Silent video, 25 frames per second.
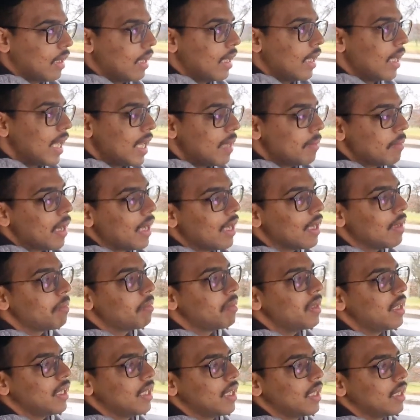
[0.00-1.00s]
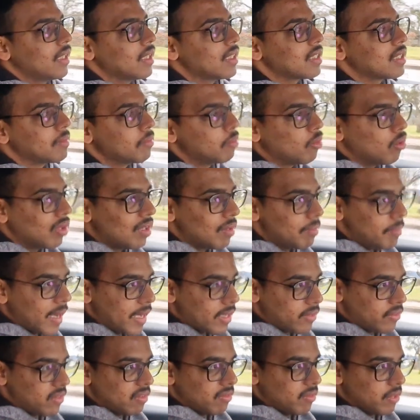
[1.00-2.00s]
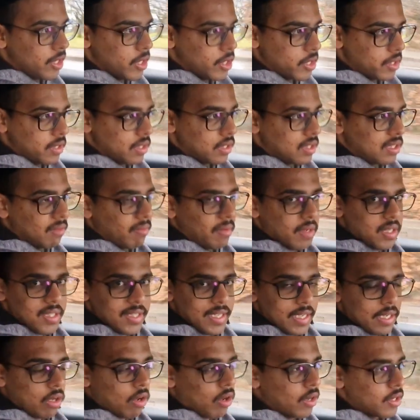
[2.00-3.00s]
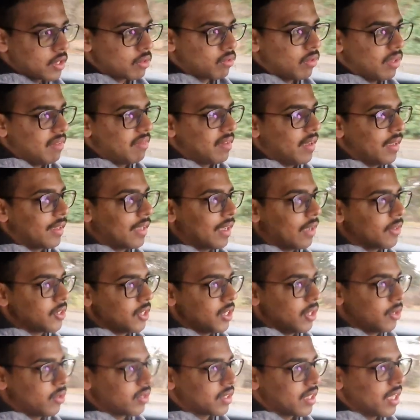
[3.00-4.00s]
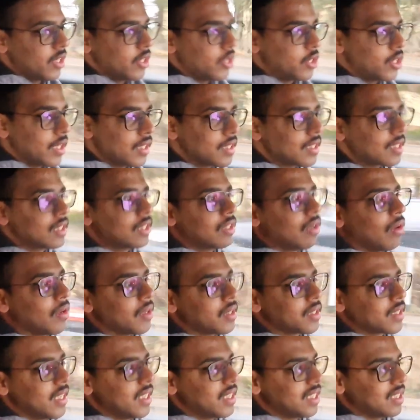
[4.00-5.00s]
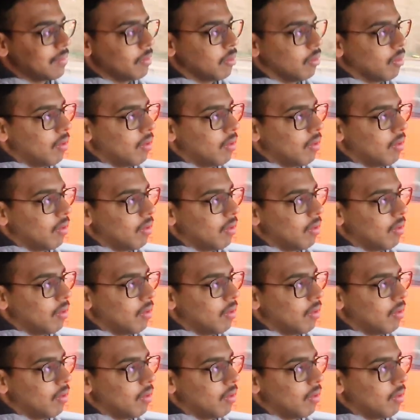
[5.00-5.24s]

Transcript: In my opinion, the smaller battery versions, the ones that cost 25,000 euros, are just not sensible.